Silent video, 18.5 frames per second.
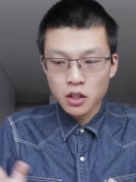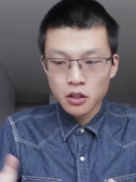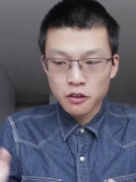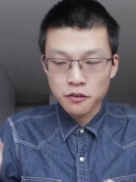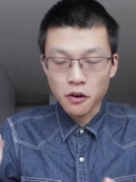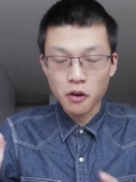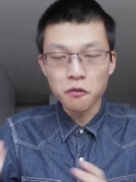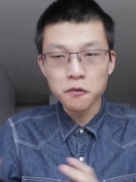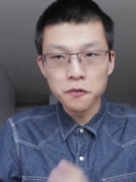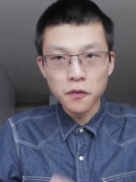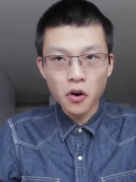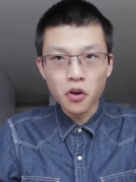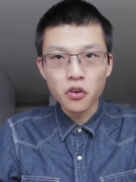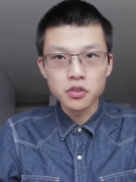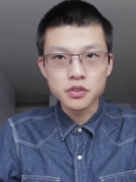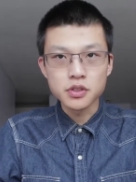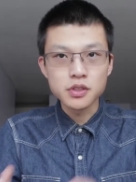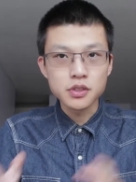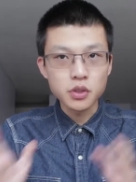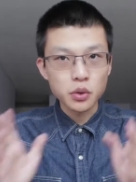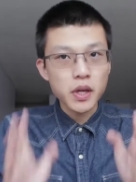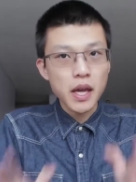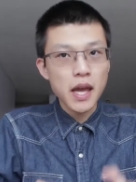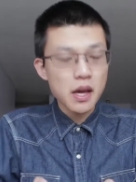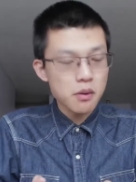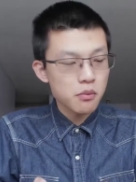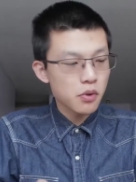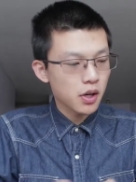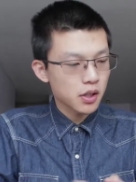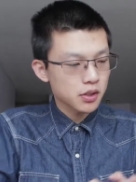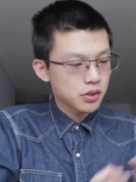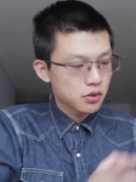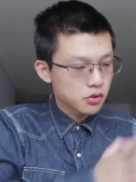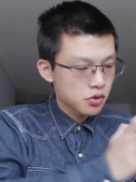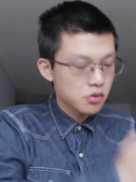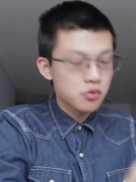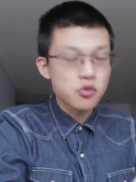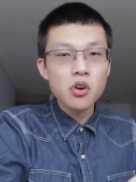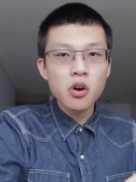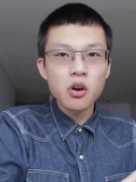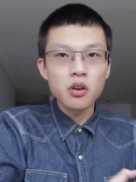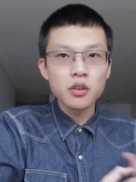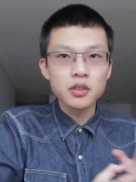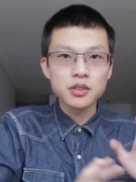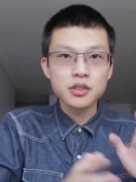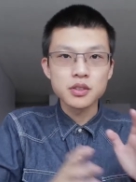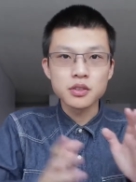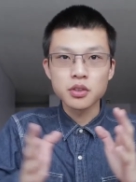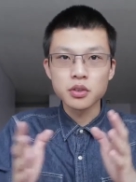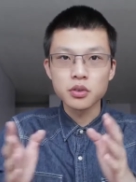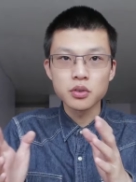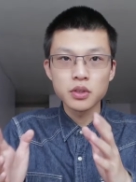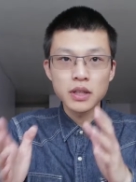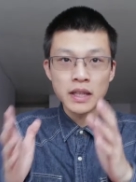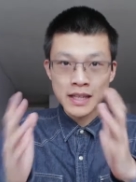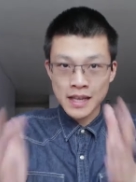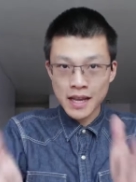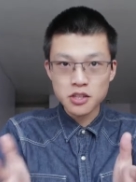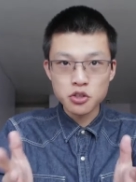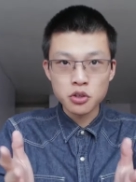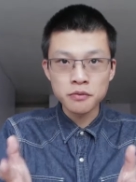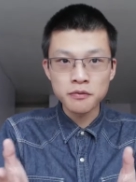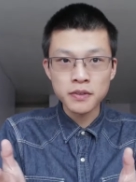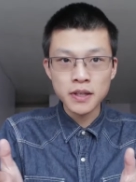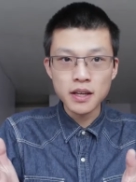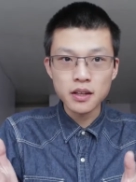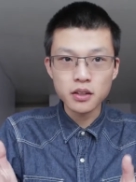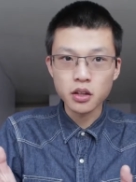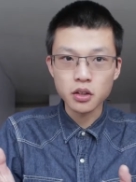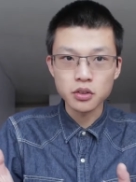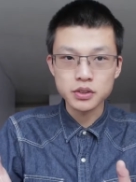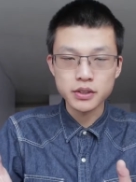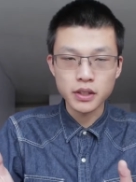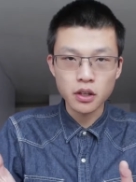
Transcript: from phones to cameras to drones to electric vehicles,